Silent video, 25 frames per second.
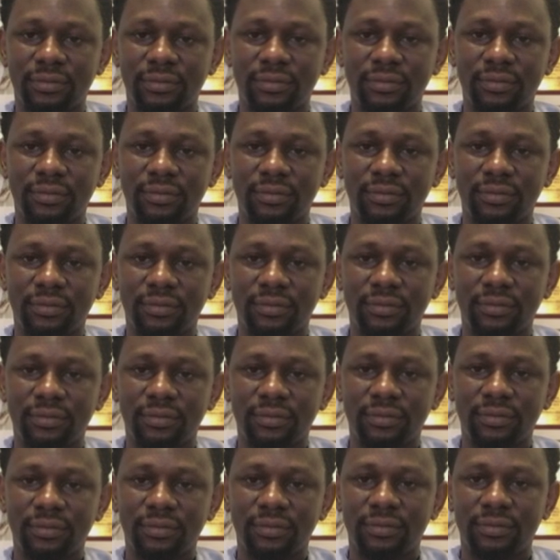
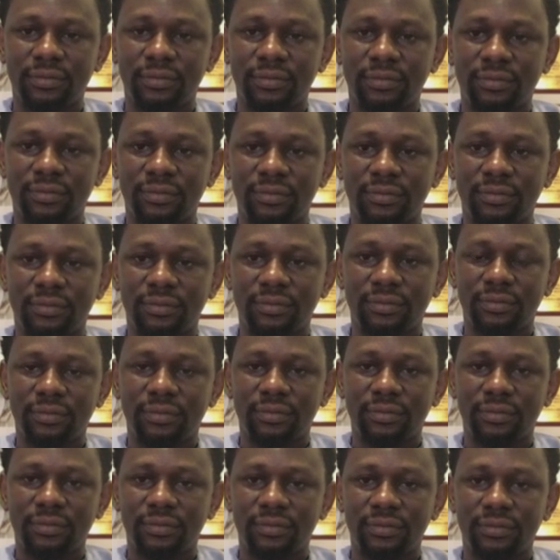
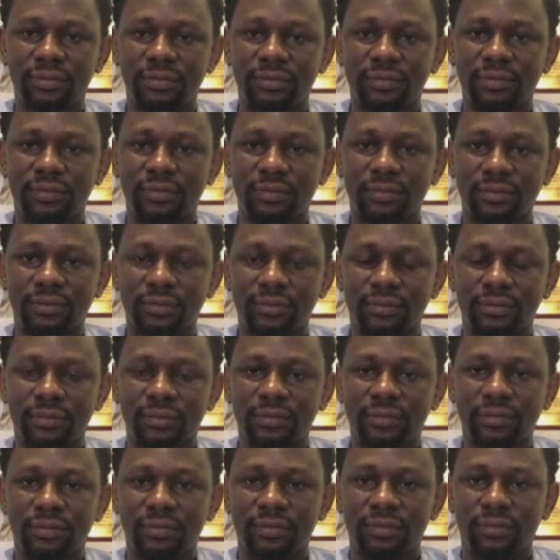
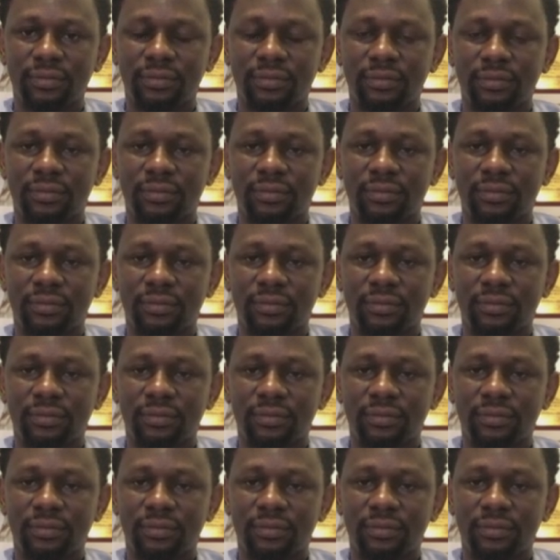This person isn't speaking.